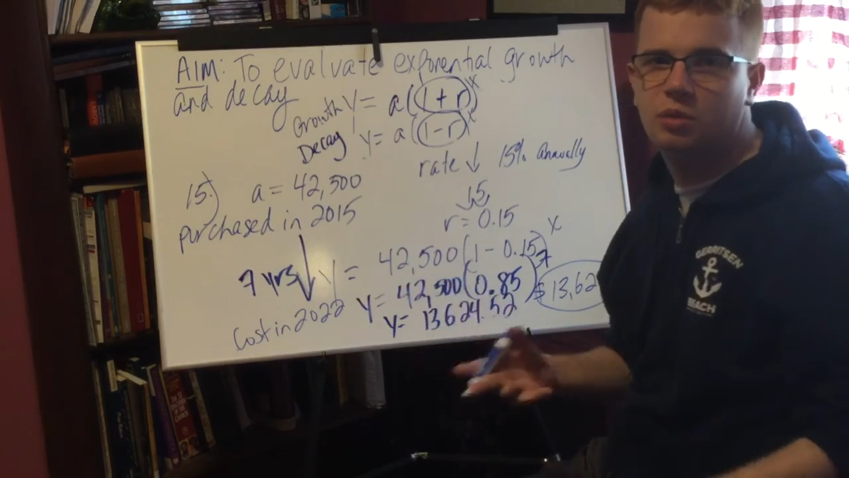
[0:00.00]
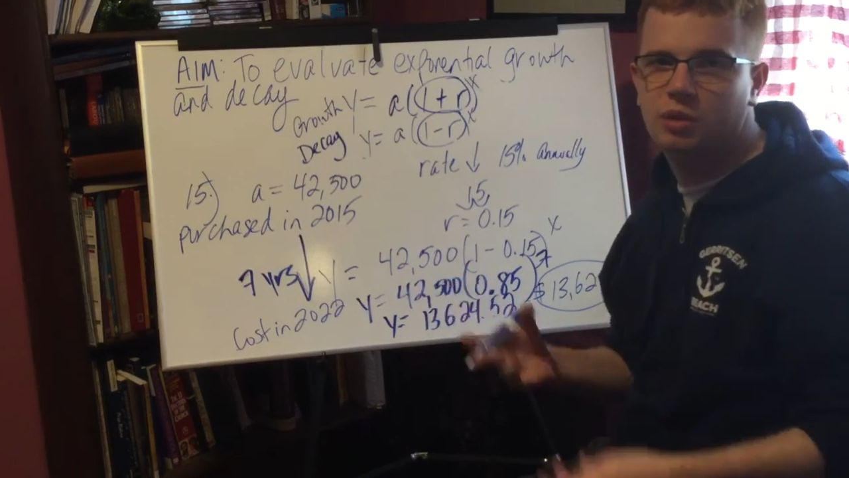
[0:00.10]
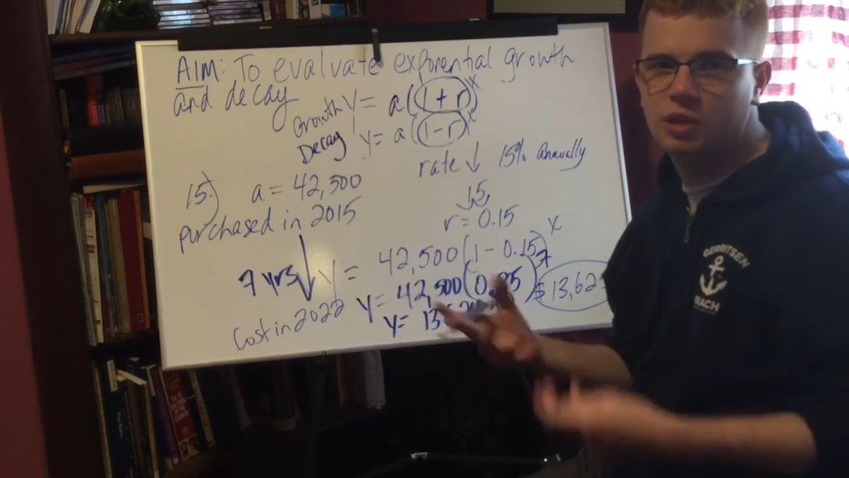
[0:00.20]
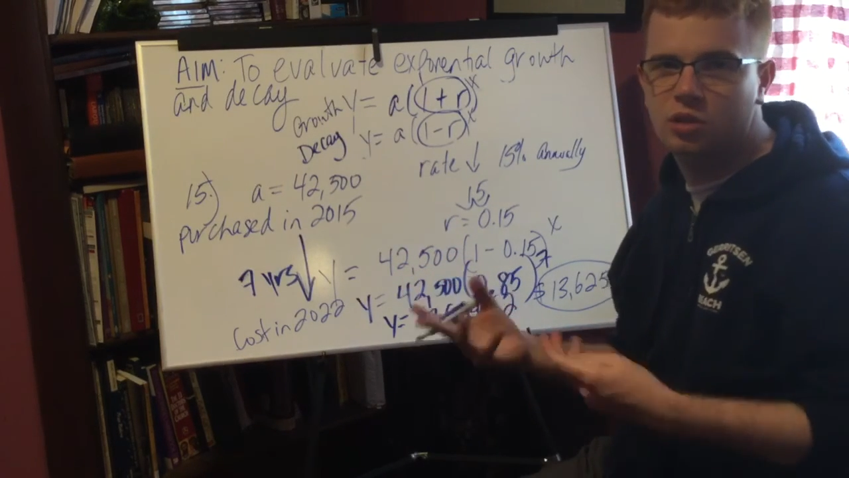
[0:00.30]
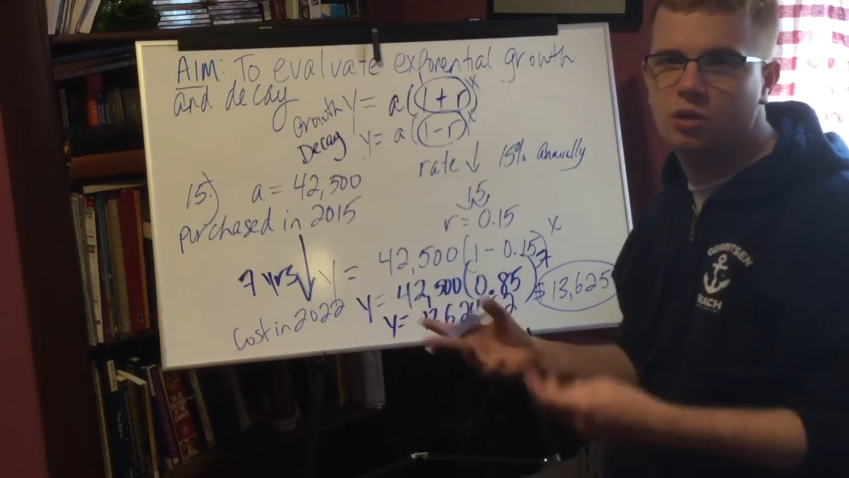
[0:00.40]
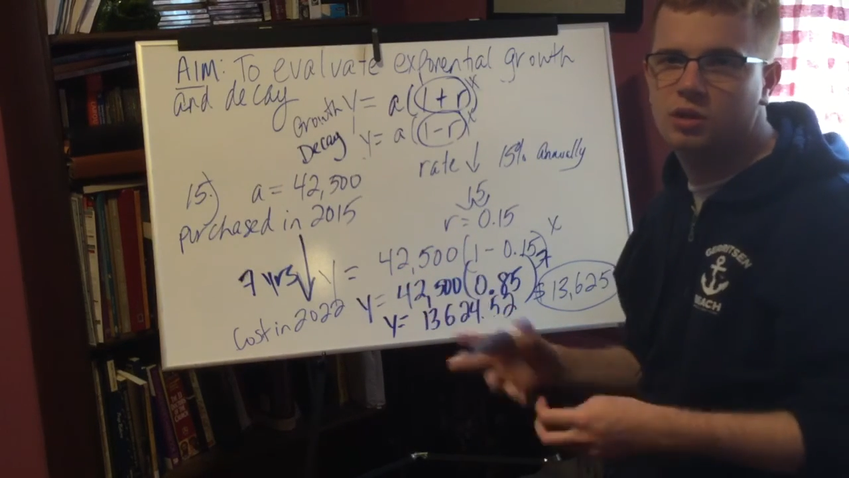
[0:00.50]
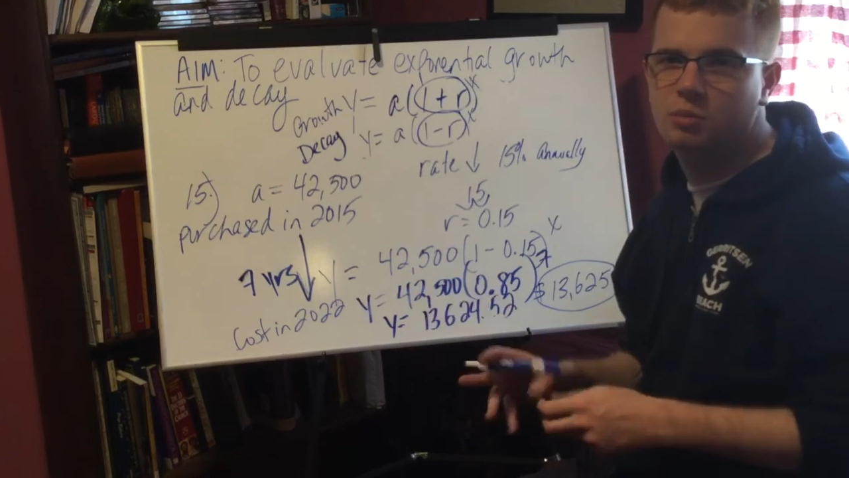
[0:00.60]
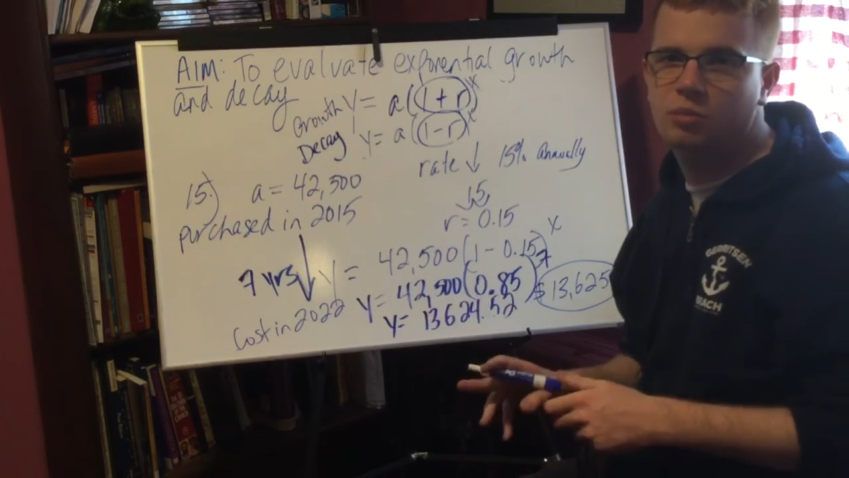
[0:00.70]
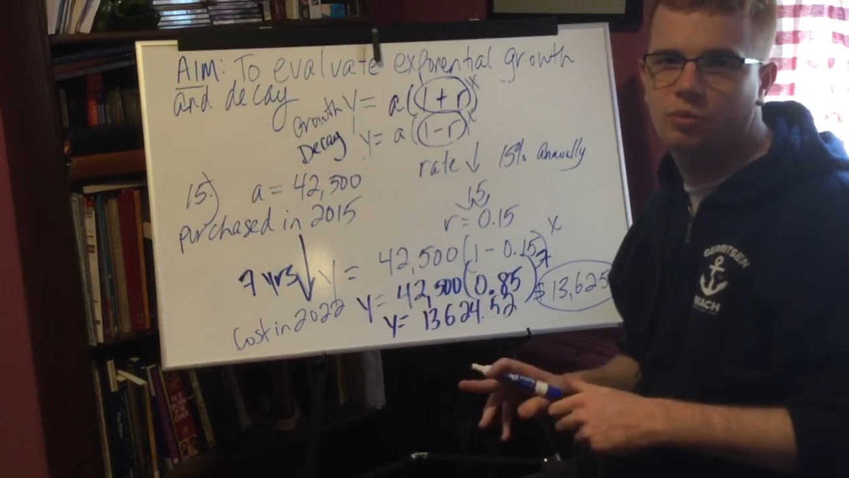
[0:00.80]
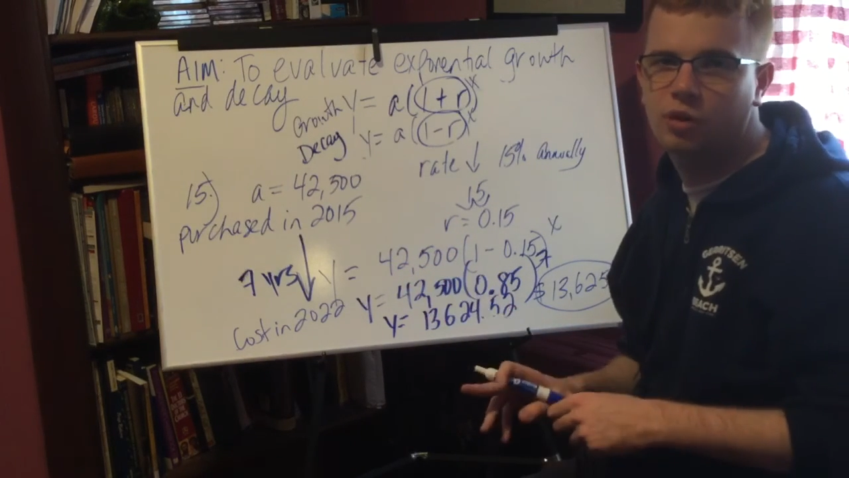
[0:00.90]
these are
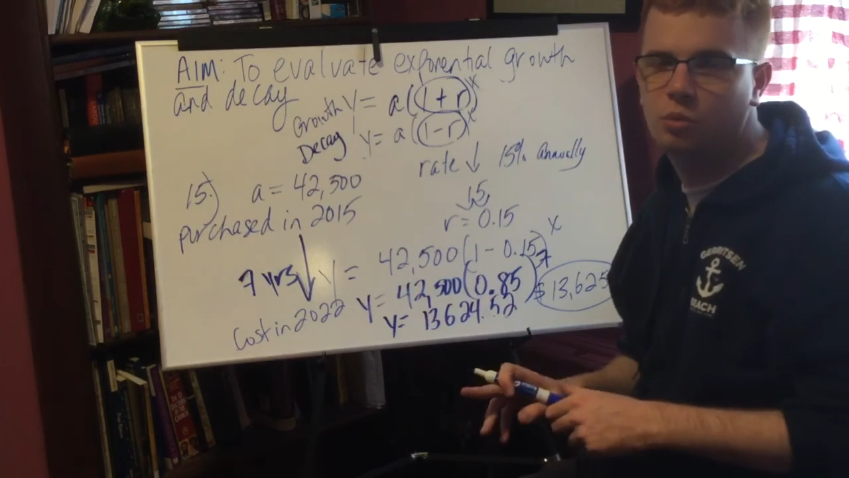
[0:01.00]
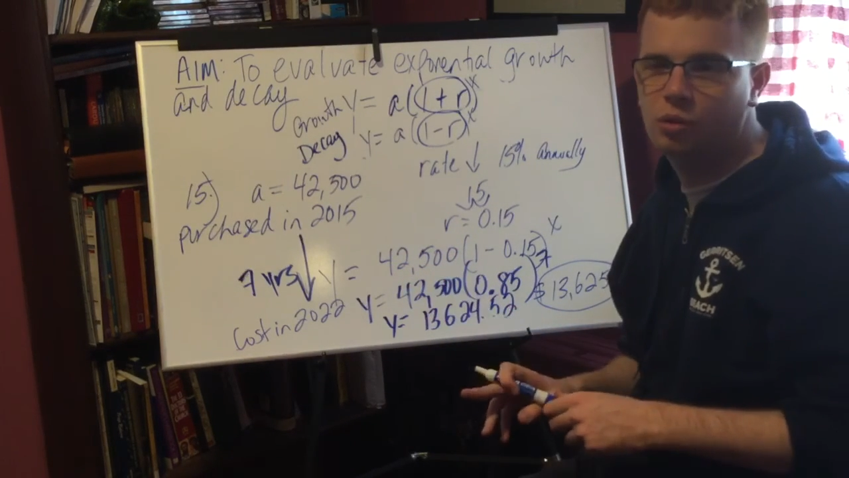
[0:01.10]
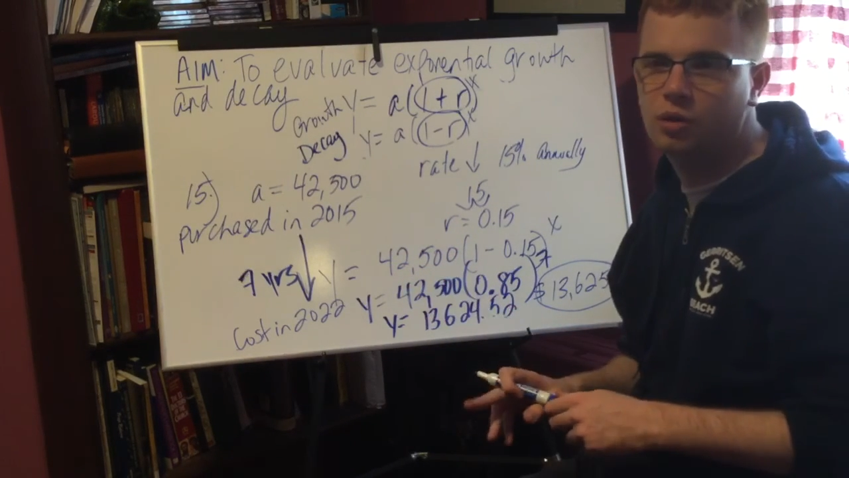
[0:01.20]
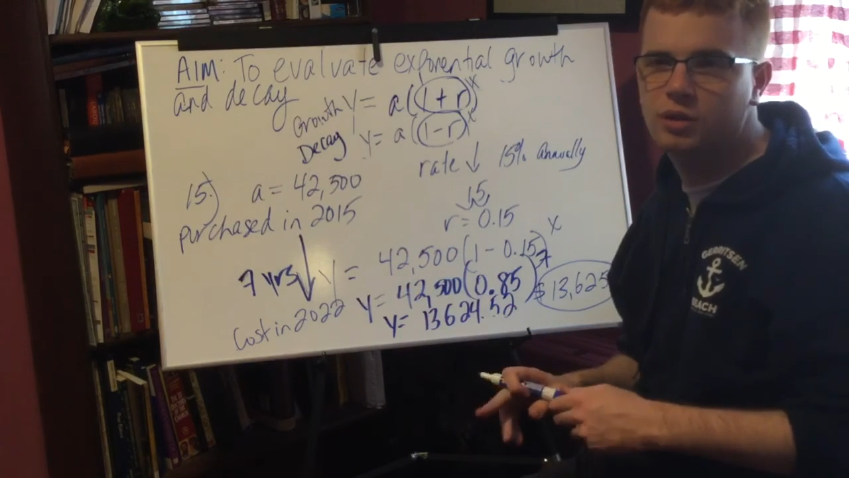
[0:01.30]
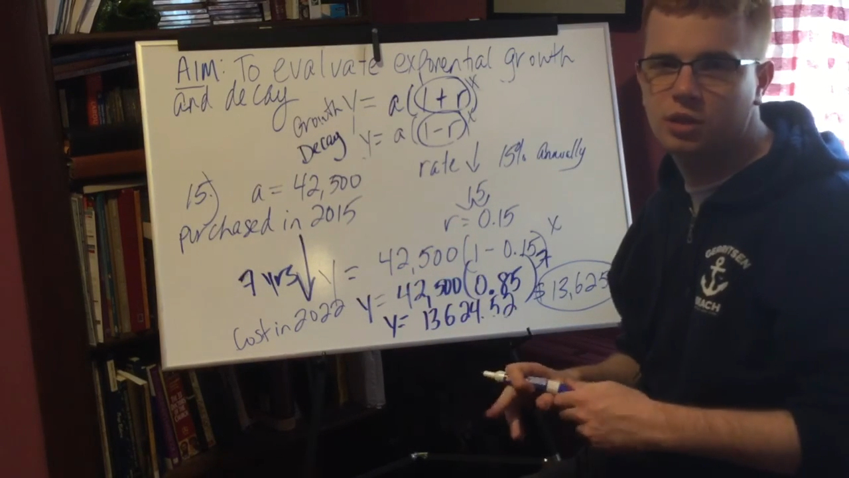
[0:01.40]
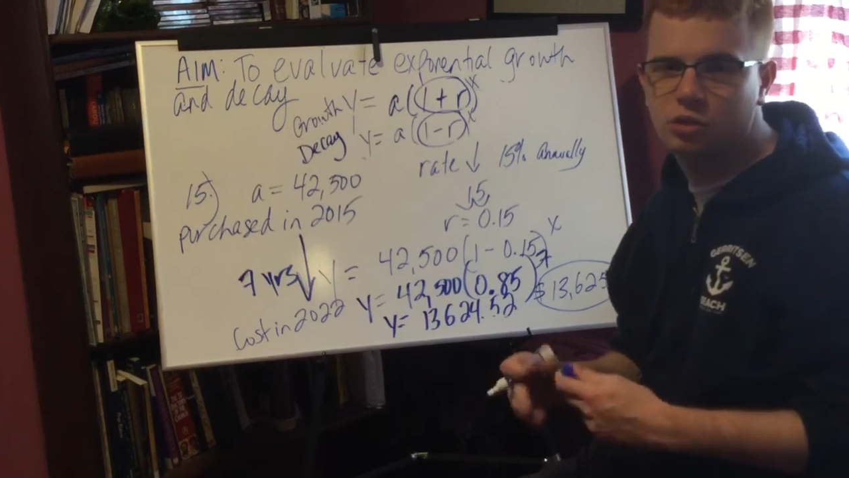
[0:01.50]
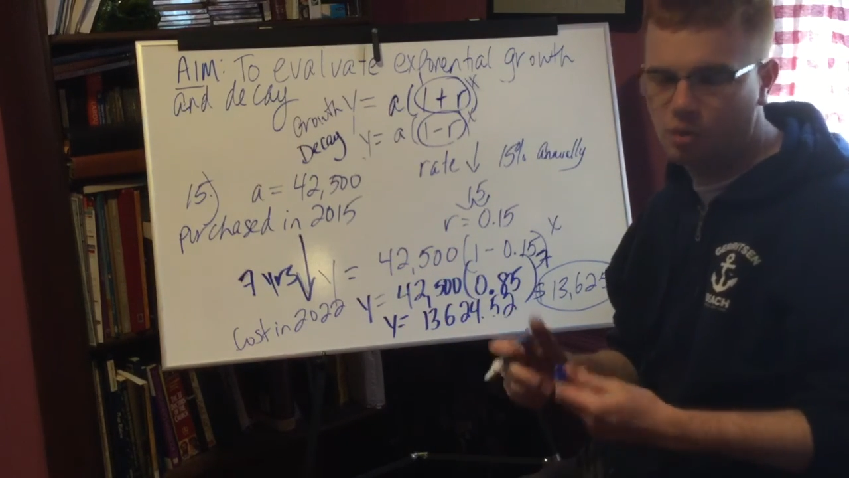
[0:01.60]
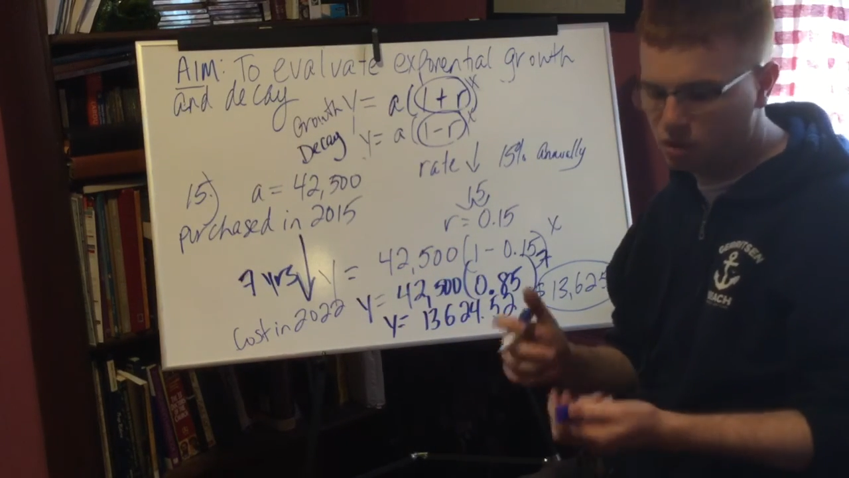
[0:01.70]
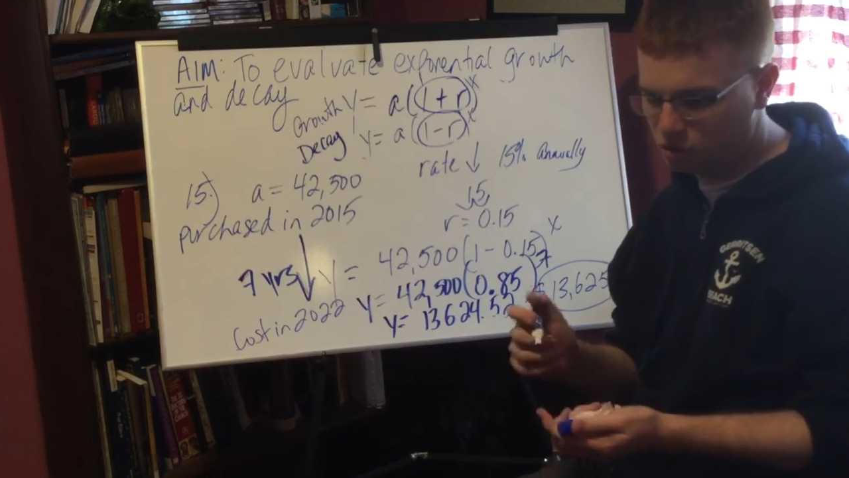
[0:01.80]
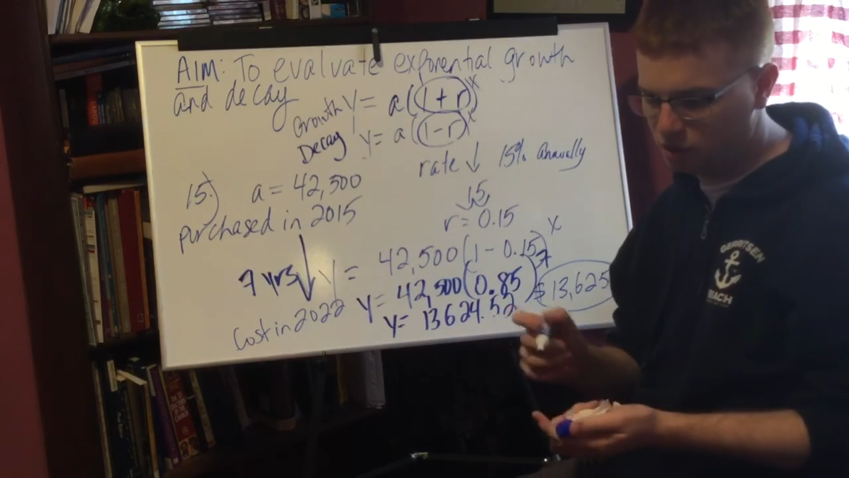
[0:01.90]
some real-world
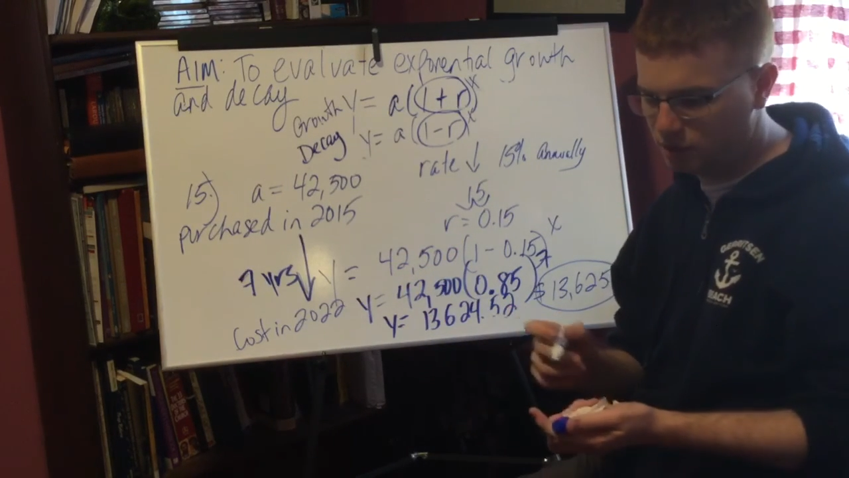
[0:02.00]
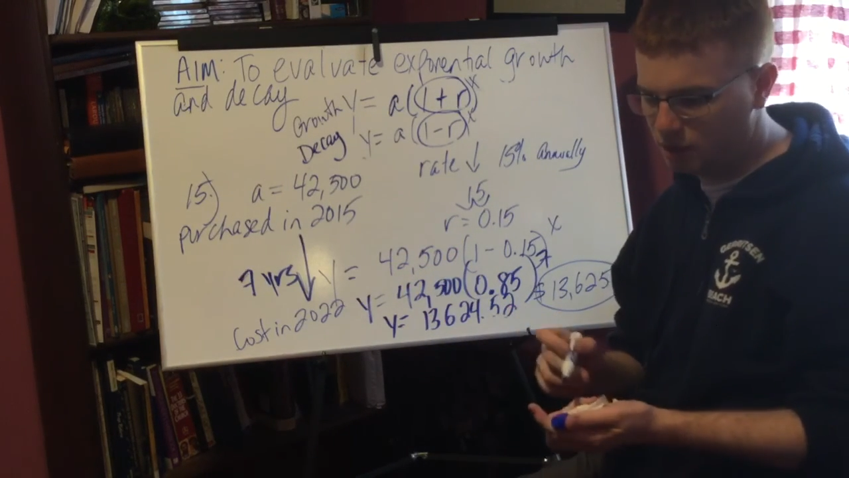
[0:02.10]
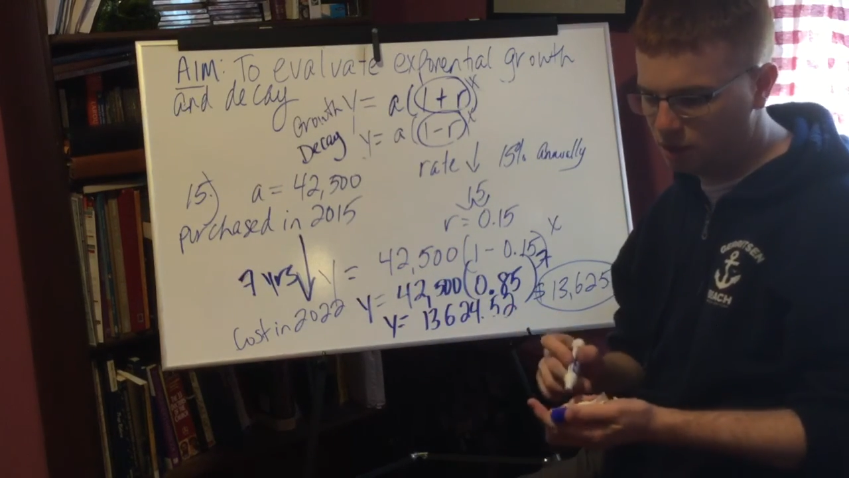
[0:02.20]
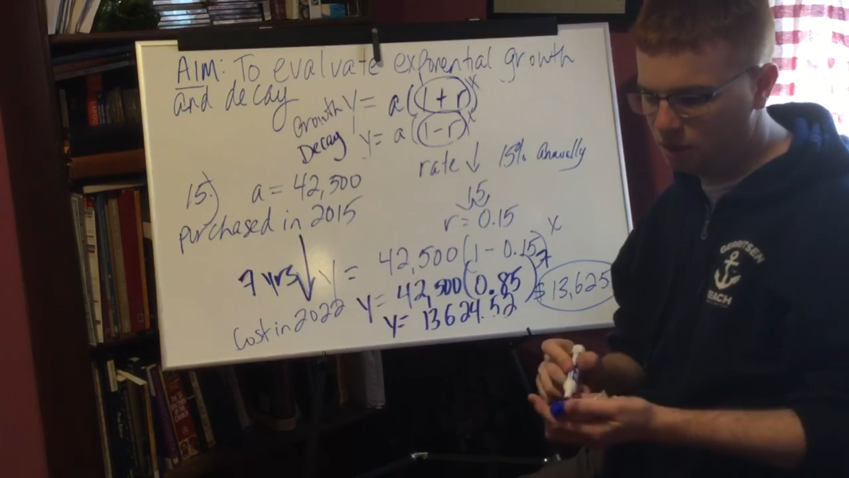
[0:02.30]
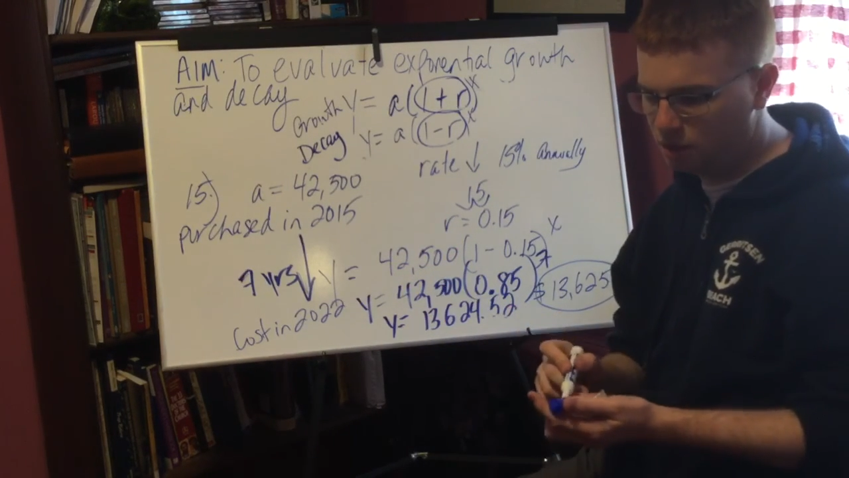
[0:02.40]
situations that